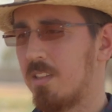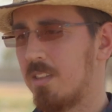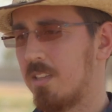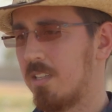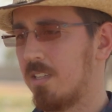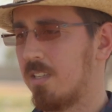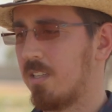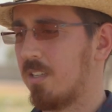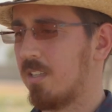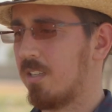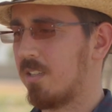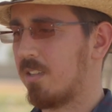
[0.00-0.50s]

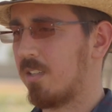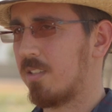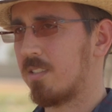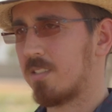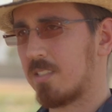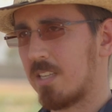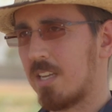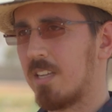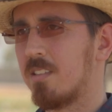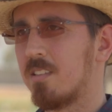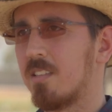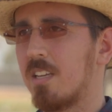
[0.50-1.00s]
the
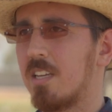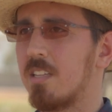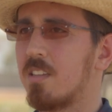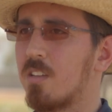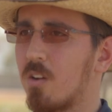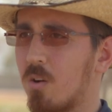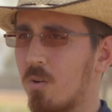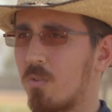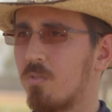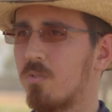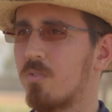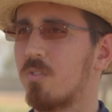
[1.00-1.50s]
sand and
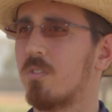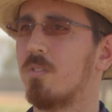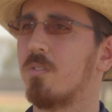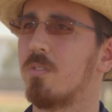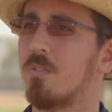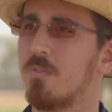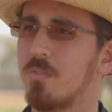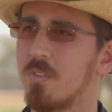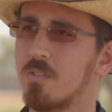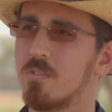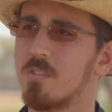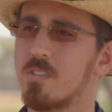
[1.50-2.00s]
the control
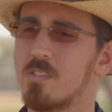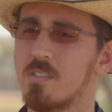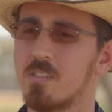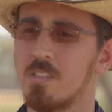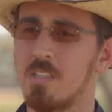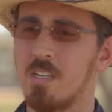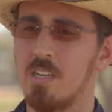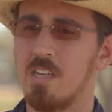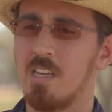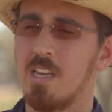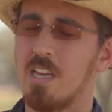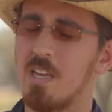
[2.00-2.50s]
fields.
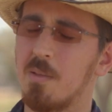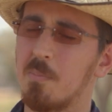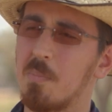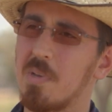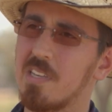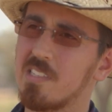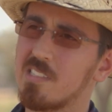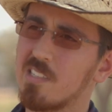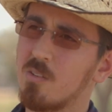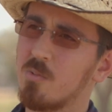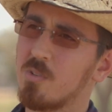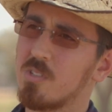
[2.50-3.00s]
And
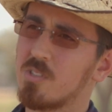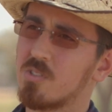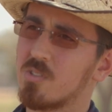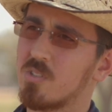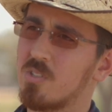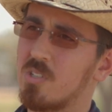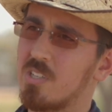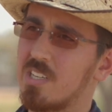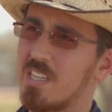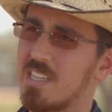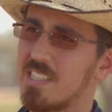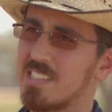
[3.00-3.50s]
basically we
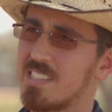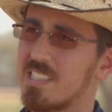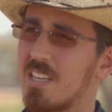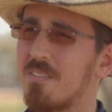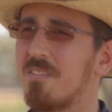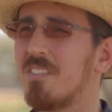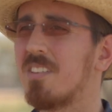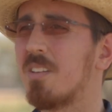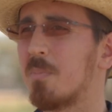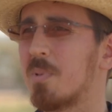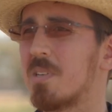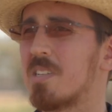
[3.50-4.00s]
saw a
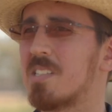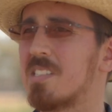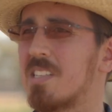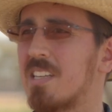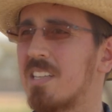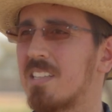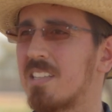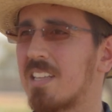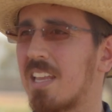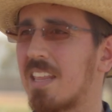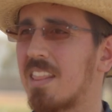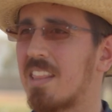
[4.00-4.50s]

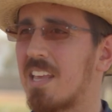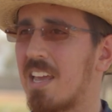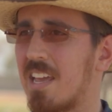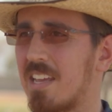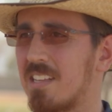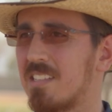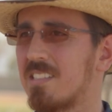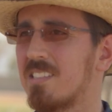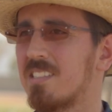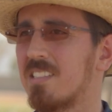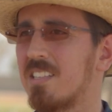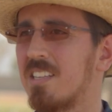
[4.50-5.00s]
70%
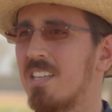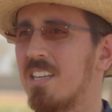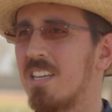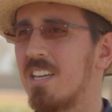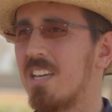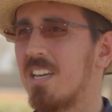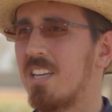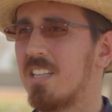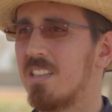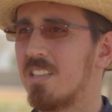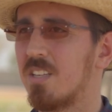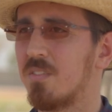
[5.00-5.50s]
enhance
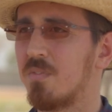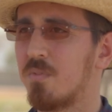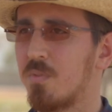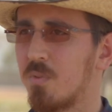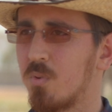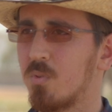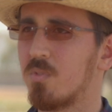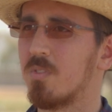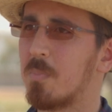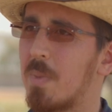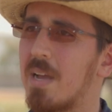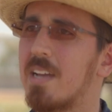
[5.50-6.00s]
in the
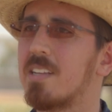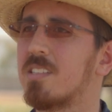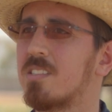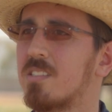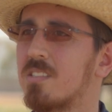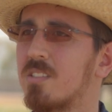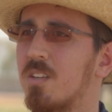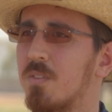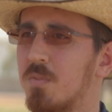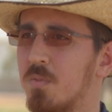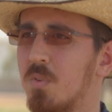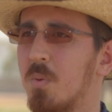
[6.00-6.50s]
fruit
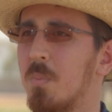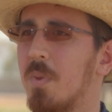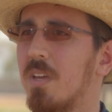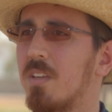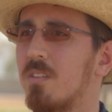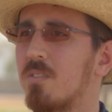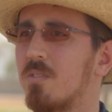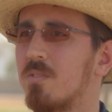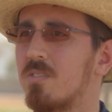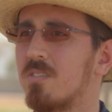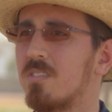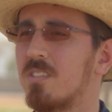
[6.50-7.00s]
mass of
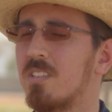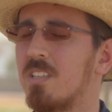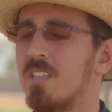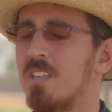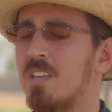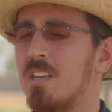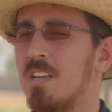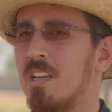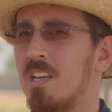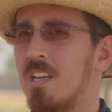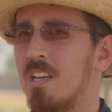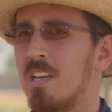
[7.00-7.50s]
tomatoes.
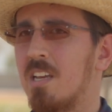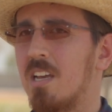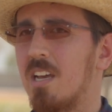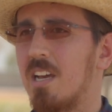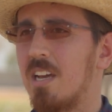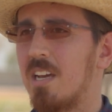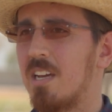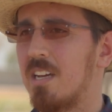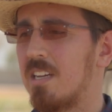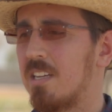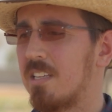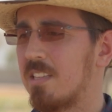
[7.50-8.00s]

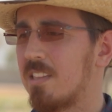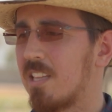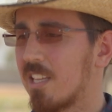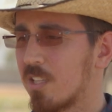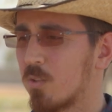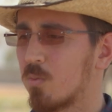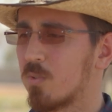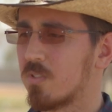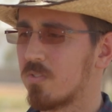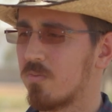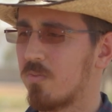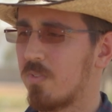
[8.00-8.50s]
And
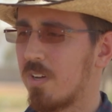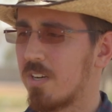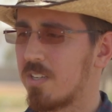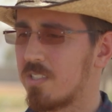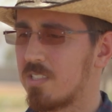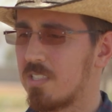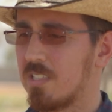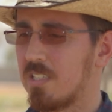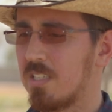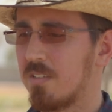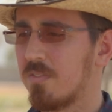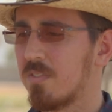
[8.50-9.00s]
that was very
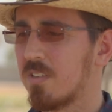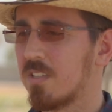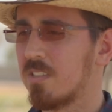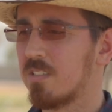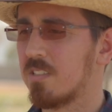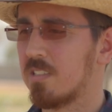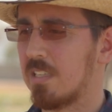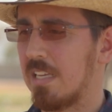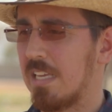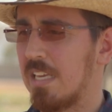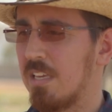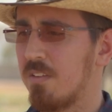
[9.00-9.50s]

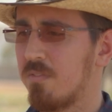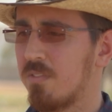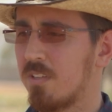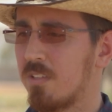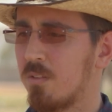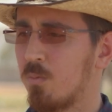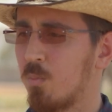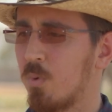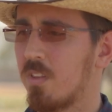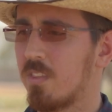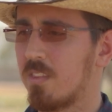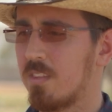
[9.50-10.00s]
significant,
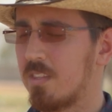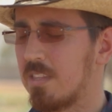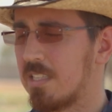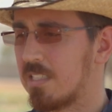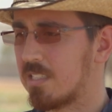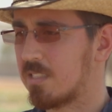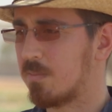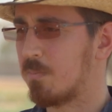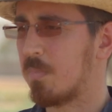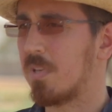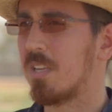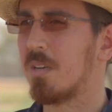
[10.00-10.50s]
even with
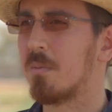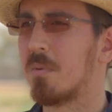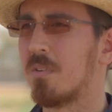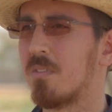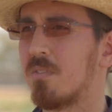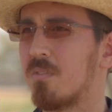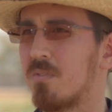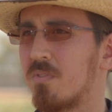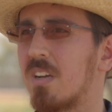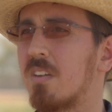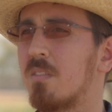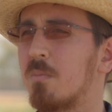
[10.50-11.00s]
this
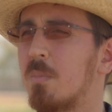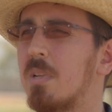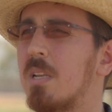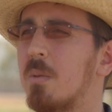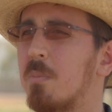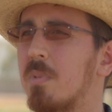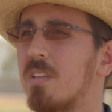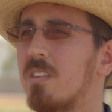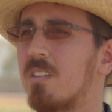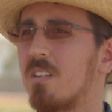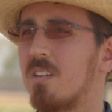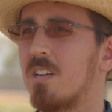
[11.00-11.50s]
minimum 5
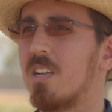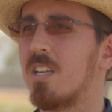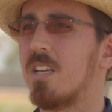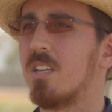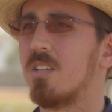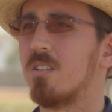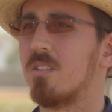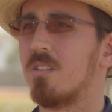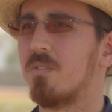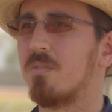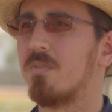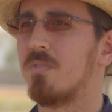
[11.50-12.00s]
millimeter
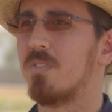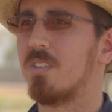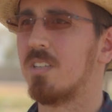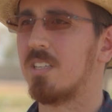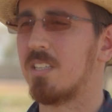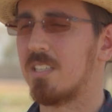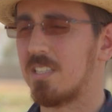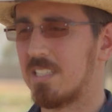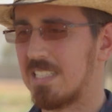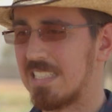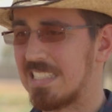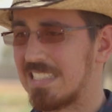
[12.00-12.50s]
layer
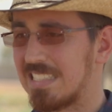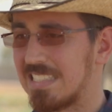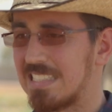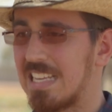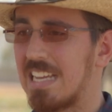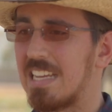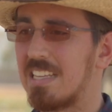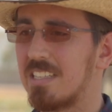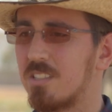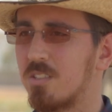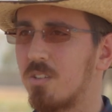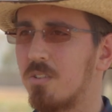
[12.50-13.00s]
of
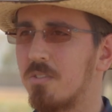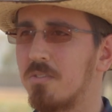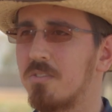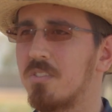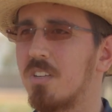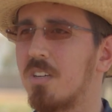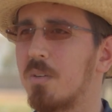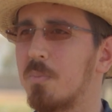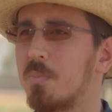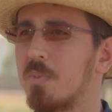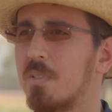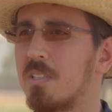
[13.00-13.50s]
sand on
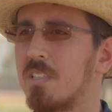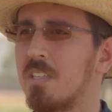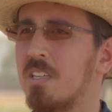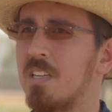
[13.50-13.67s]
top.